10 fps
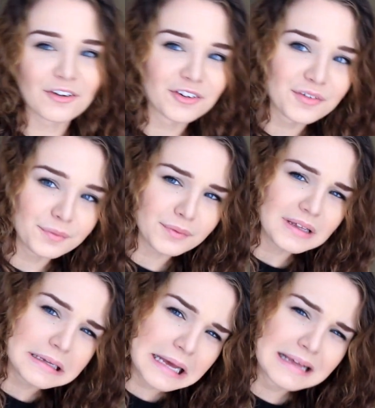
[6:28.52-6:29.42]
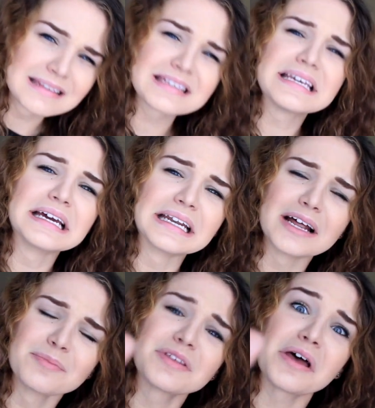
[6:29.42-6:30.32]
I don't know if you can't see it,
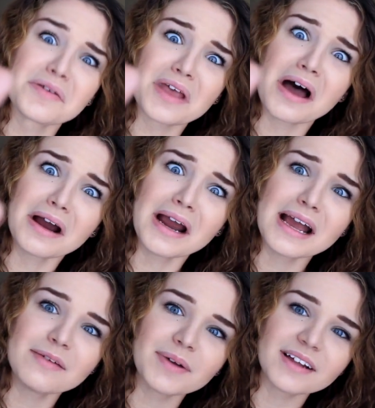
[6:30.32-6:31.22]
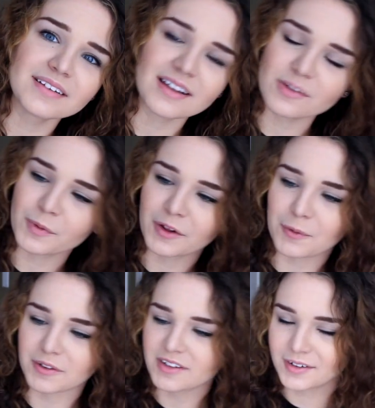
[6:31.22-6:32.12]
I'm so sorry, but that's pretty
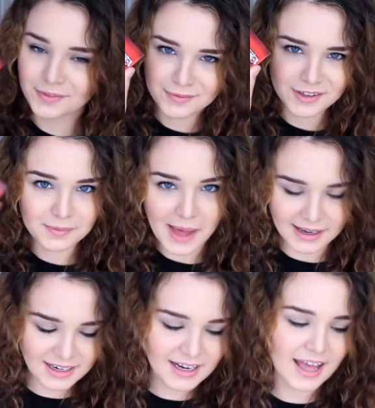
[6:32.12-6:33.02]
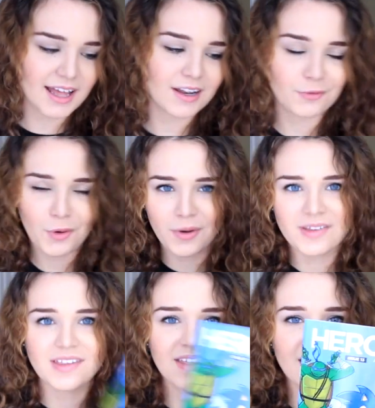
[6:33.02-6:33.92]
cool too. Little magnet, and of
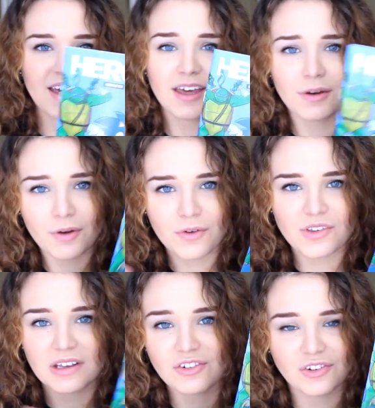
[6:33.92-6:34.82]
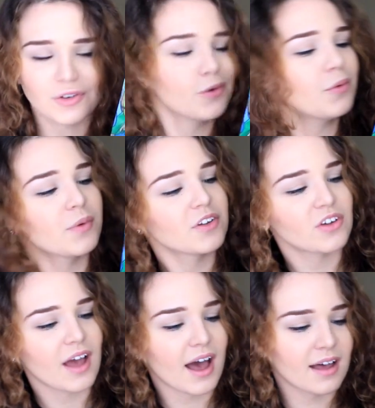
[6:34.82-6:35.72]
course the Heroes issue, which
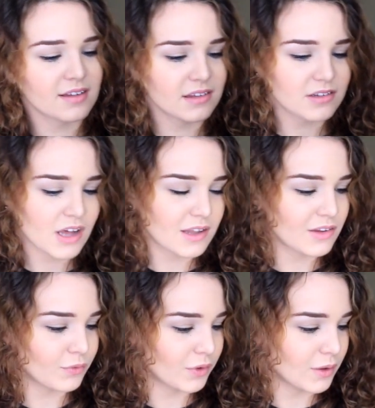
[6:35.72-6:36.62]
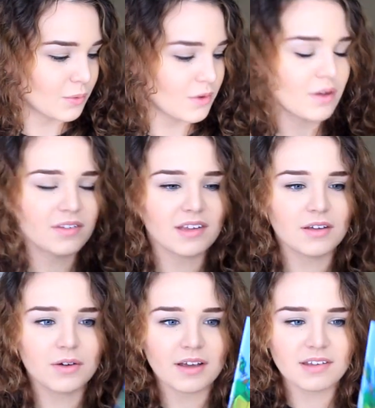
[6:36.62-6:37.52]
has tons of really cool, oh see,
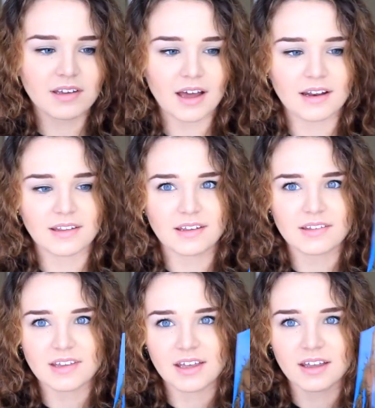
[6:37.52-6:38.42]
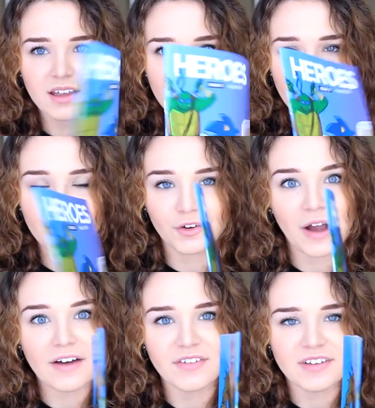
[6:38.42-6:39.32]
you guys can kind of like see the
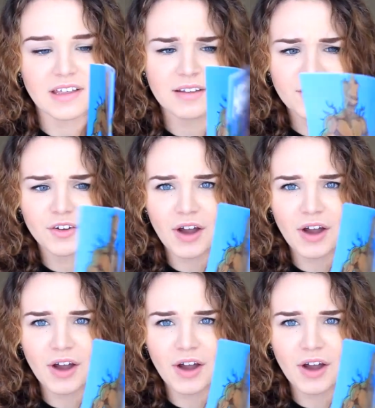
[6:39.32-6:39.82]
graphics. I love the